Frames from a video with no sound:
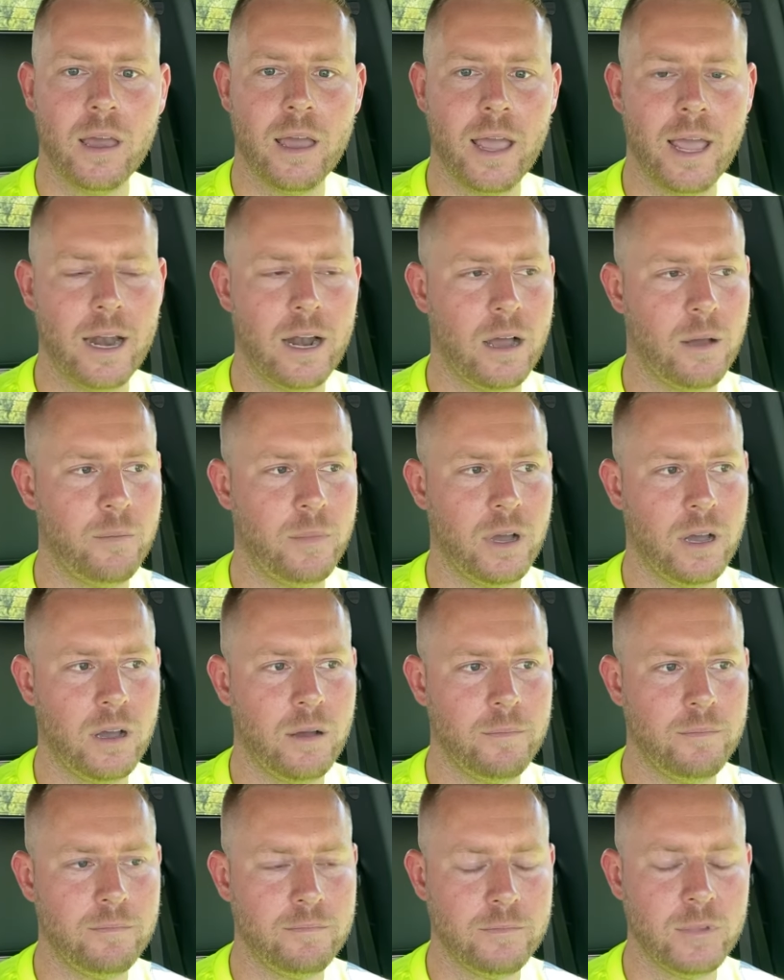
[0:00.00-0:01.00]
And
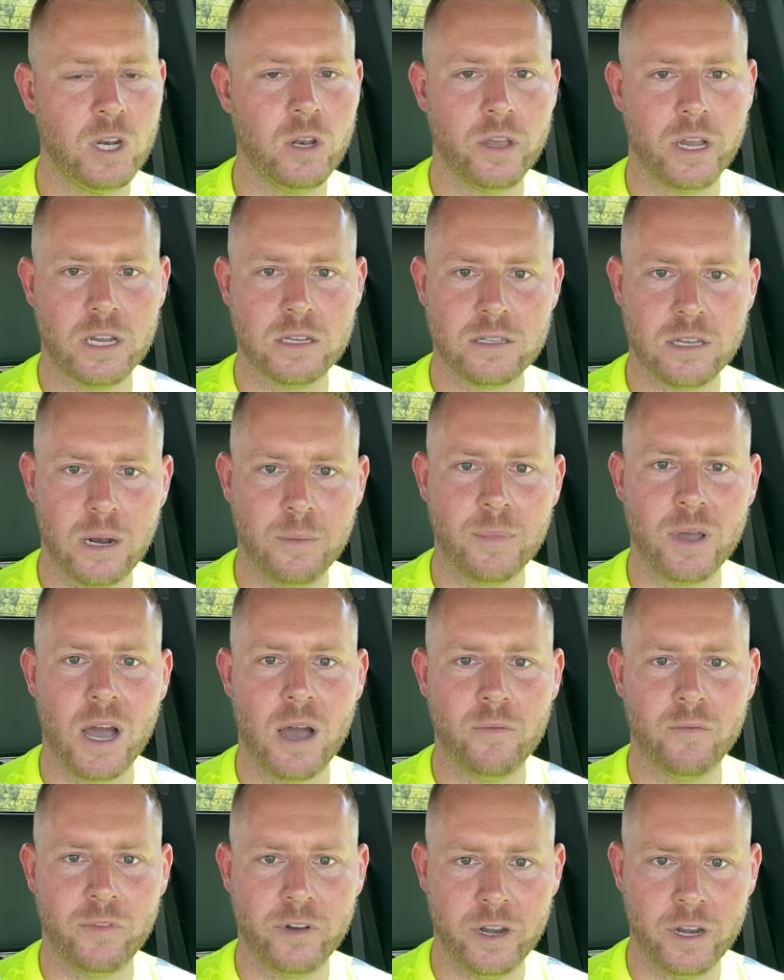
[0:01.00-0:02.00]
I'm you know, like I said, I'm
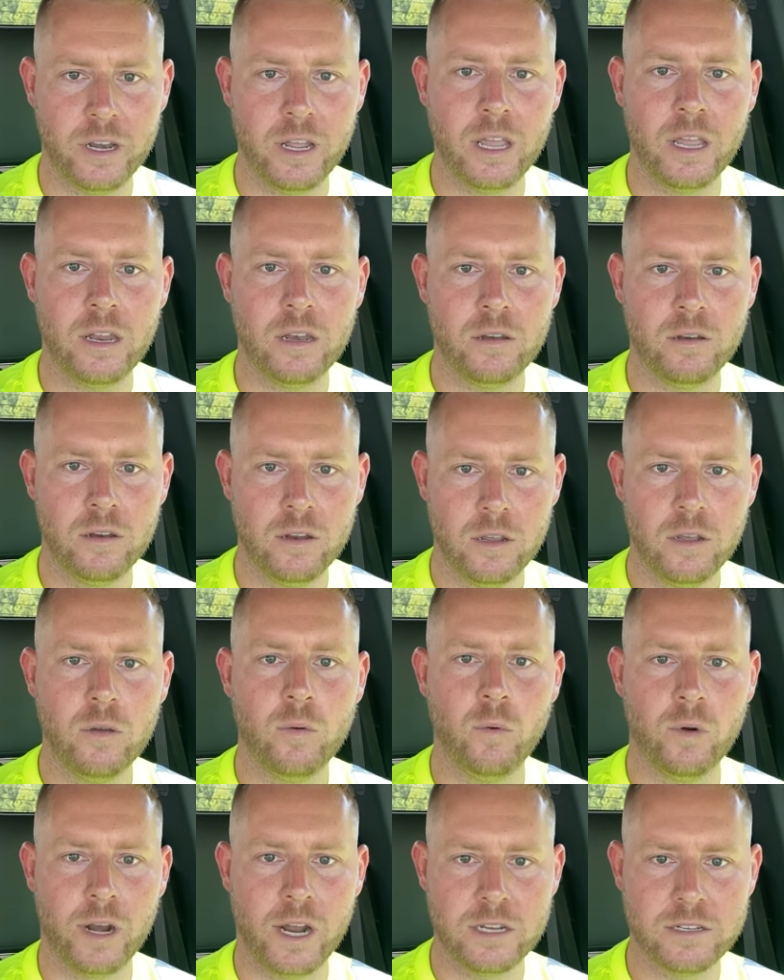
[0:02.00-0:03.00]
confident in
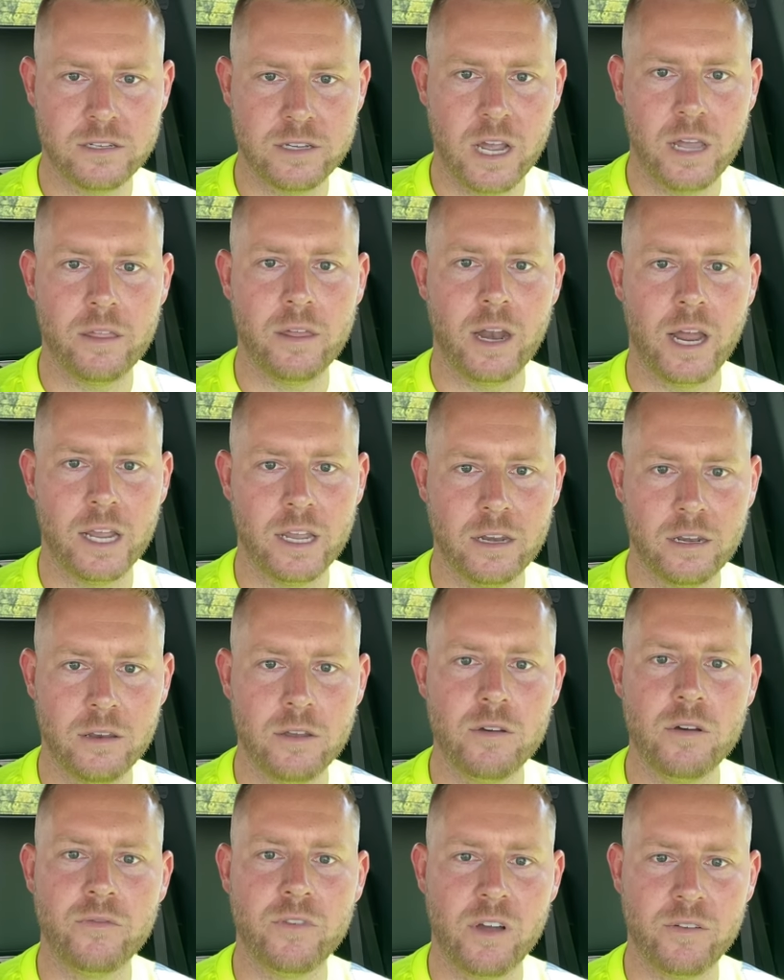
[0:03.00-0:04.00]
what I say that I can
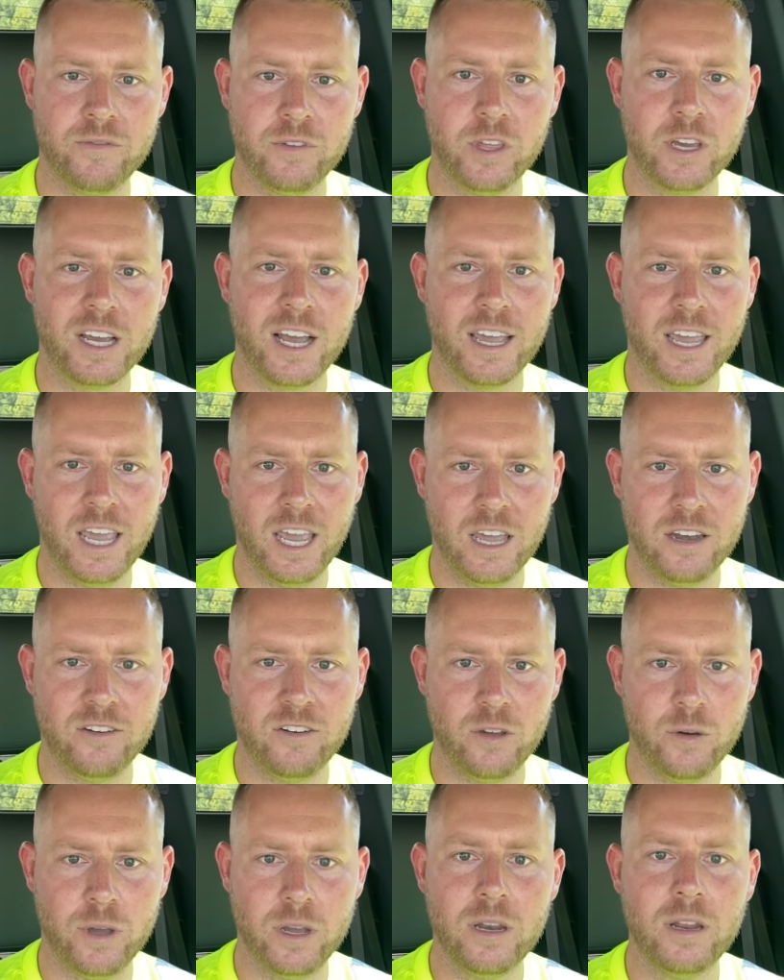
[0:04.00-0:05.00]
do. If I feel like I can't
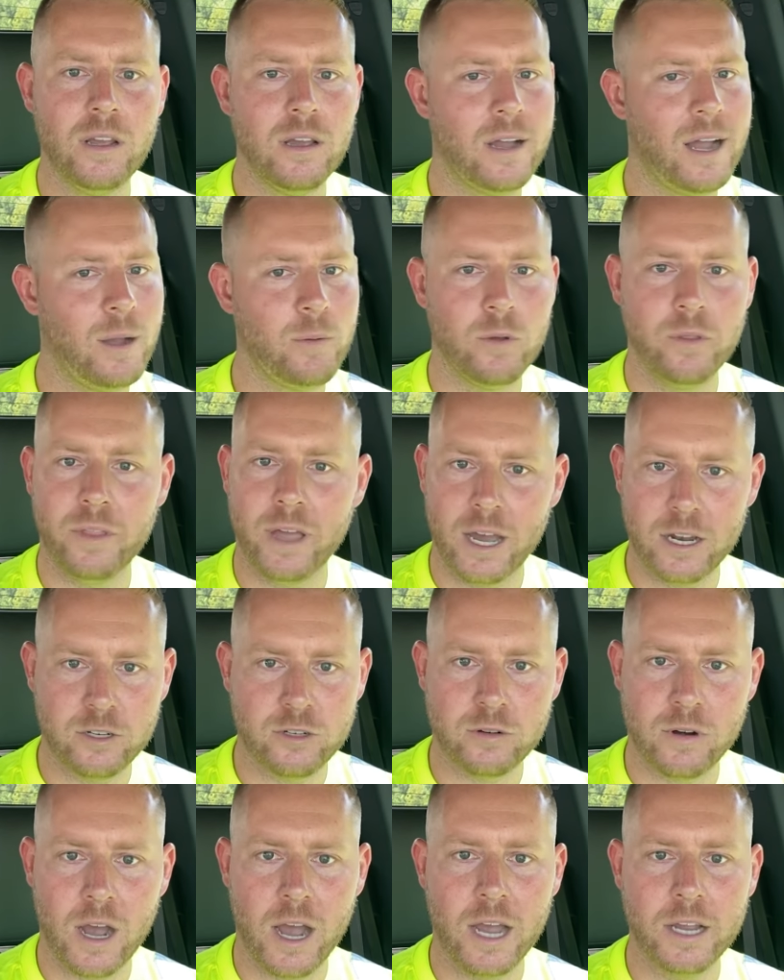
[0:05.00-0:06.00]
do it, I will not
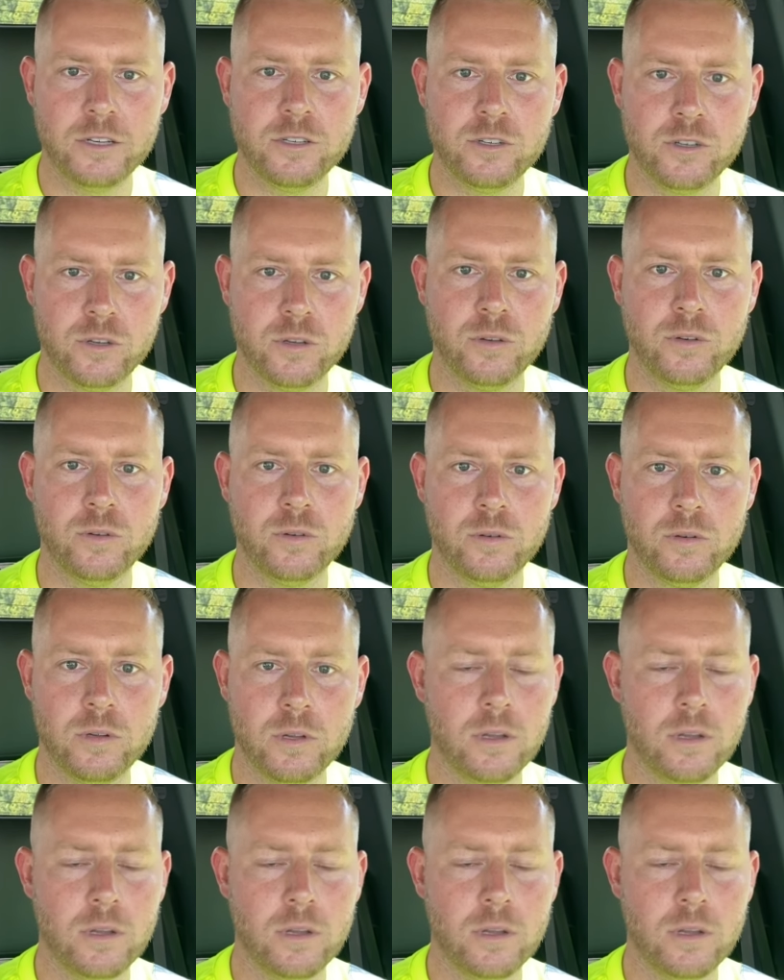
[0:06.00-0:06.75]
try to